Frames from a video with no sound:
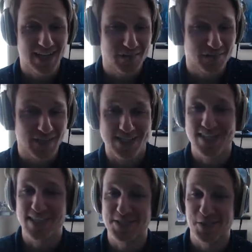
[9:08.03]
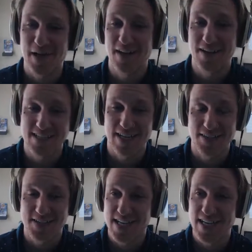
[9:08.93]
fix things around, because I'll
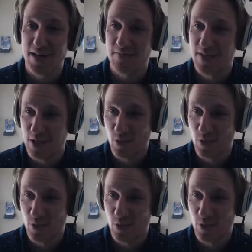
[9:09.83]
just end up